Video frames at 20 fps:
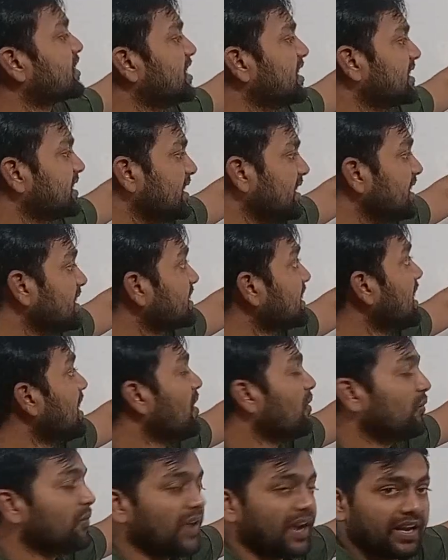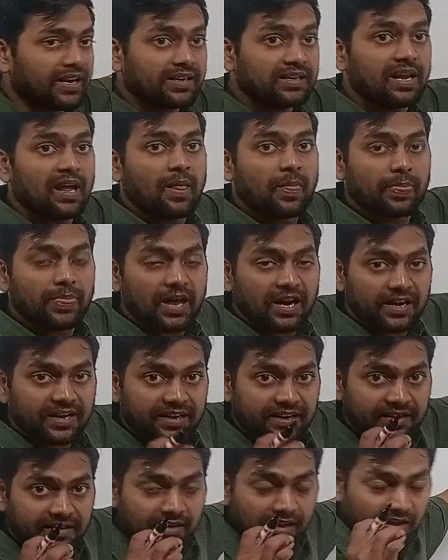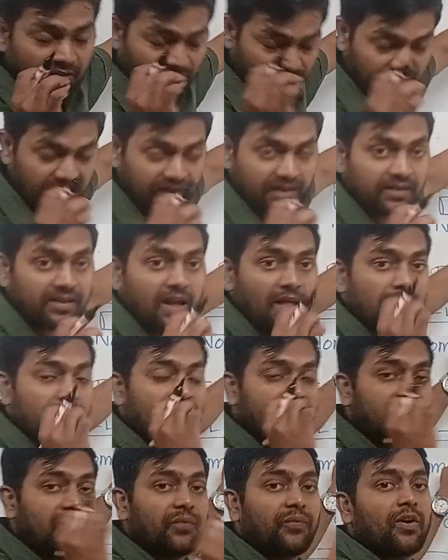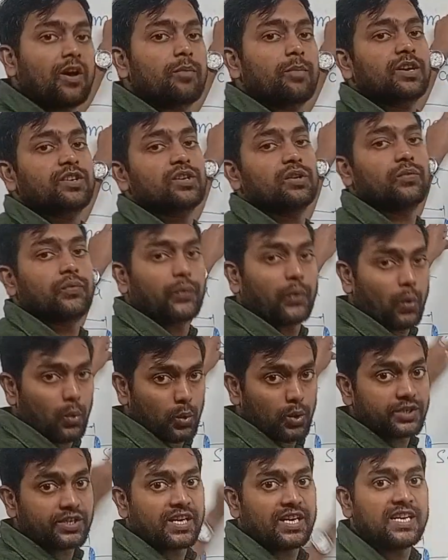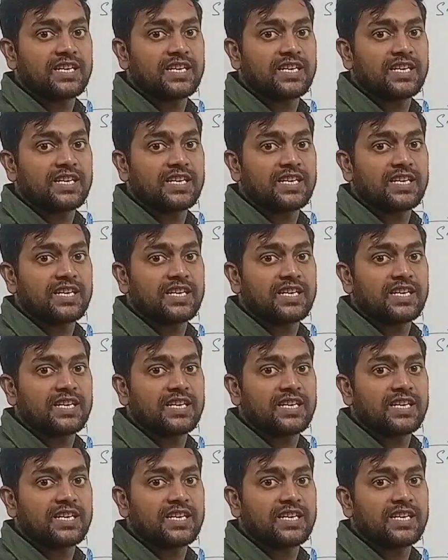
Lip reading: stress is when the deformation force